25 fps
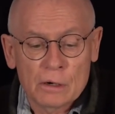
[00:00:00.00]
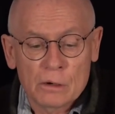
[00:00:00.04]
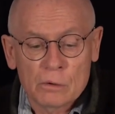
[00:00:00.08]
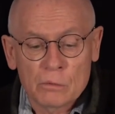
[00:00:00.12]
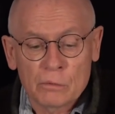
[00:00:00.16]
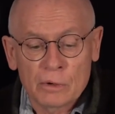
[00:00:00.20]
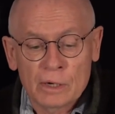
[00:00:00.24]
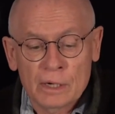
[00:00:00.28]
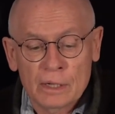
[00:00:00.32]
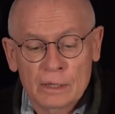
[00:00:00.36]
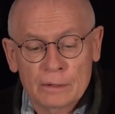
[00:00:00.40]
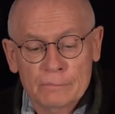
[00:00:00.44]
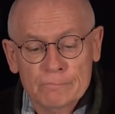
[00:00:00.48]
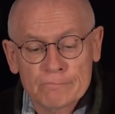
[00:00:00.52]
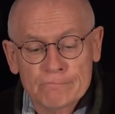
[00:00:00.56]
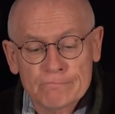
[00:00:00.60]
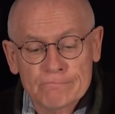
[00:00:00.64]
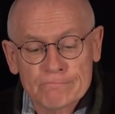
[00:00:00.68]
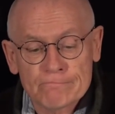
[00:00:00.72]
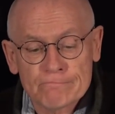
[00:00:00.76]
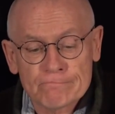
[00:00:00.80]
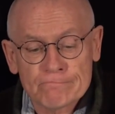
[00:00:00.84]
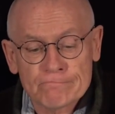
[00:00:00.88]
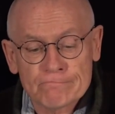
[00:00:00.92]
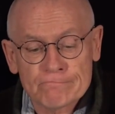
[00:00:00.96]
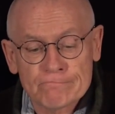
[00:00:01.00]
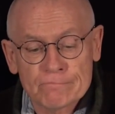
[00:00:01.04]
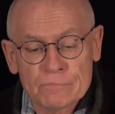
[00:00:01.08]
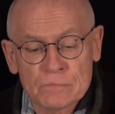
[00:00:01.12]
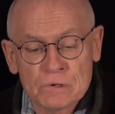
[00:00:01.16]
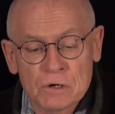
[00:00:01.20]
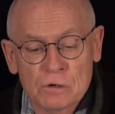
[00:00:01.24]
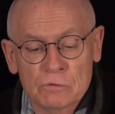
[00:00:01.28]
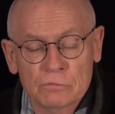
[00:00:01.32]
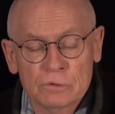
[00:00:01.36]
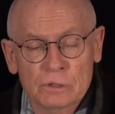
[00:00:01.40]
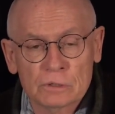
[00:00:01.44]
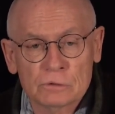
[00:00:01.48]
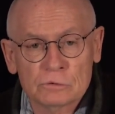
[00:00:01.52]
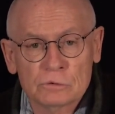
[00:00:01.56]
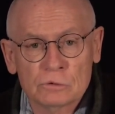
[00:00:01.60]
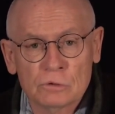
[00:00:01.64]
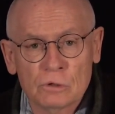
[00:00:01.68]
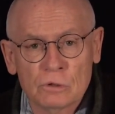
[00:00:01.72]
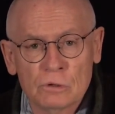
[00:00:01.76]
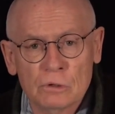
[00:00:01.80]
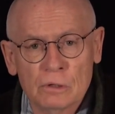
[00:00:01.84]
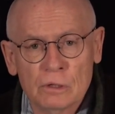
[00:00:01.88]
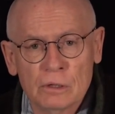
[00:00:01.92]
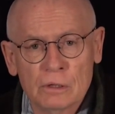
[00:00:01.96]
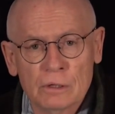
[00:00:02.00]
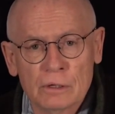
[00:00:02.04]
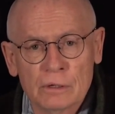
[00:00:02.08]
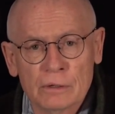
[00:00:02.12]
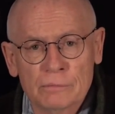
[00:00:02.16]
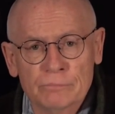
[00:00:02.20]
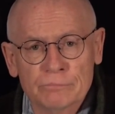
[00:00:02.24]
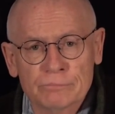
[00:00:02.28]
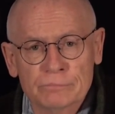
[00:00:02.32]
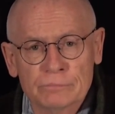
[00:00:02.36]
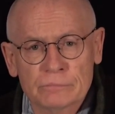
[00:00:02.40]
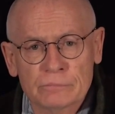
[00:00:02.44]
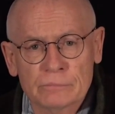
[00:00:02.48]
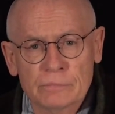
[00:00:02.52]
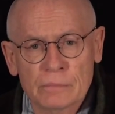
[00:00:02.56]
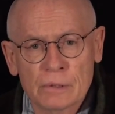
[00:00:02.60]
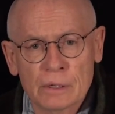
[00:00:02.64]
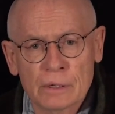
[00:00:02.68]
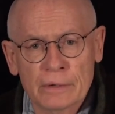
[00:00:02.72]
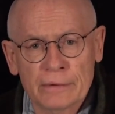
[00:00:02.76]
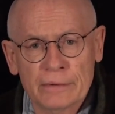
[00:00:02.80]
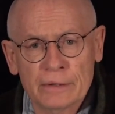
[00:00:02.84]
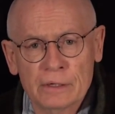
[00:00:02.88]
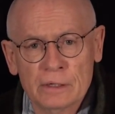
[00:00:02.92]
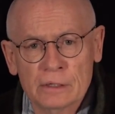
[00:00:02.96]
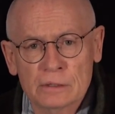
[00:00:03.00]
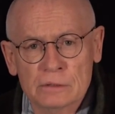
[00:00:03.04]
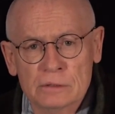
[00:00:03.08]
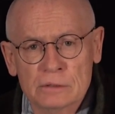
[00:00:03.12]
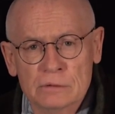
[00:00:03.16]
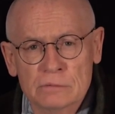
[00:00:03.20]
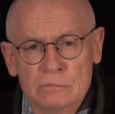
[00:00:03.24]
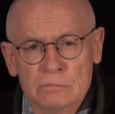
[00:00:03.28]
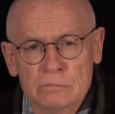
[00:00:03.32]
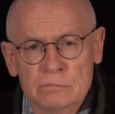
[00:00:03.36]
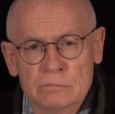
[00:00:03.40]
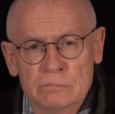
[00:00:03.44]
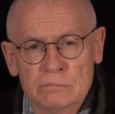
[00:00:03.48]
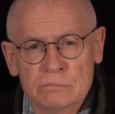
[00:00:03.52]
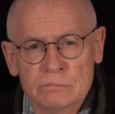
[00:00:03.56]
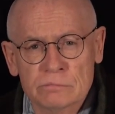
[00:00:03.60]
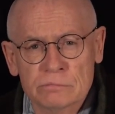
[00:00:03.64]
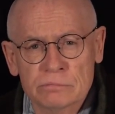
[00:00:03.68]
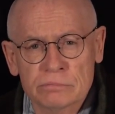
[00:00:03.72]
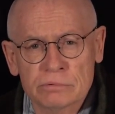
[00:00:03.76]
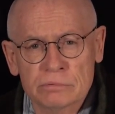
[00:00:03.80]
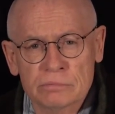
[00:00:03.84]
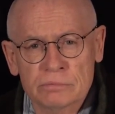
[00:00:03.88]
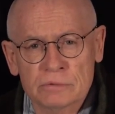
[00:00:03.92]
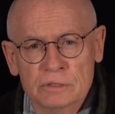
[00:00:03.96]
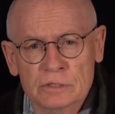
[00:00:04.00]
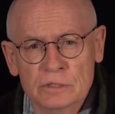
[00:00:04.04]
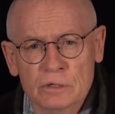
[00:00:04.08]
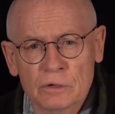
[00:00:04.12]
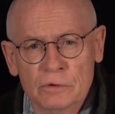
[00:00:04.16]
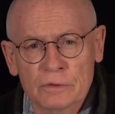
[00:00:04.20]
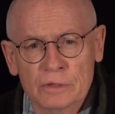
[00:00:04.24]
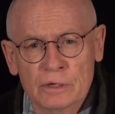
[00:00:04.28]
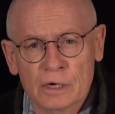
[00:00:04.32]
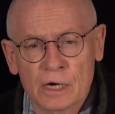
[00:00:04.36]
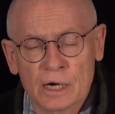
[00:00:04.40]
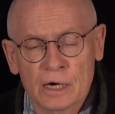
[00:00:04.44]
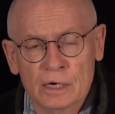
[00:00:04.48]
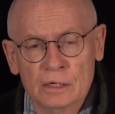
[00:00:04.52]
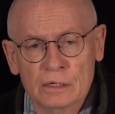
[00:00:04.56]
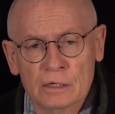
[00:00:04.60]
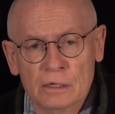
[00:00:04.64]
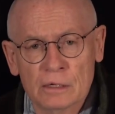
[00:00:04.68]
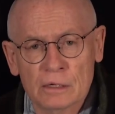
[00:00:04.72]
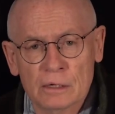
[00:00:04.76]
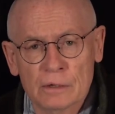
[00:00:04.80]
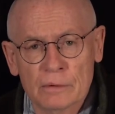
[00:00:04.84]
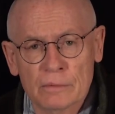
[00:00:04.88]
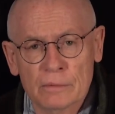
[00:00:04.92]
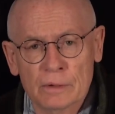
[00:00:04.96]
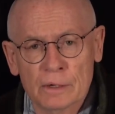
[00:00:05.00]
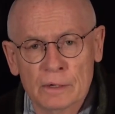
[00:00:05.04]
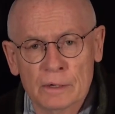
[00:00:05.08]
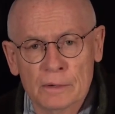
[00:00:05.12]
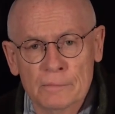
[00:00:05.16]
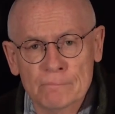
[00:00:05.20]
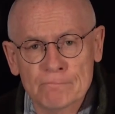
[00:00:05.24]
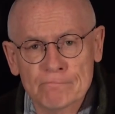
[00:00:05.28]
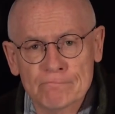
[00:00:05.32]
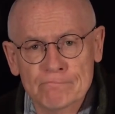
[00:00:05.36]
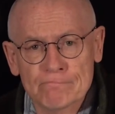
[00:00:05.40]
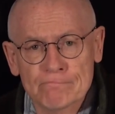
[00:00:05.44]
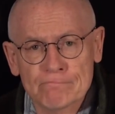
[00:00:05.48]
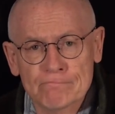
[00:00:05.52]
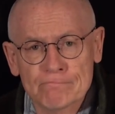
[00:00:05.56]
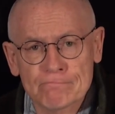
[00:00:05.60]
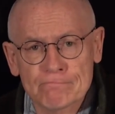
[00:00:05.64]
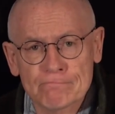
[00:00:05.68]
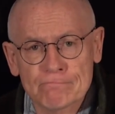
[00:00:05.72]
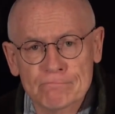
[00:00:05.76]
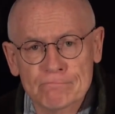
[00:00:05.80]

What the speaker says: Well, overall, I think it's on the Hunger.com